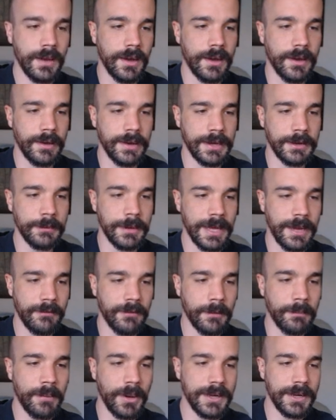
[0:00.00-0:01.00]
Uh, and we
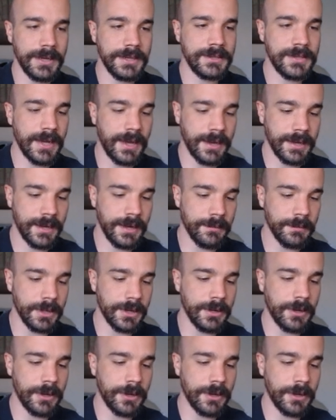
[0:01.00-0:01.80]
have our body tag, and I'm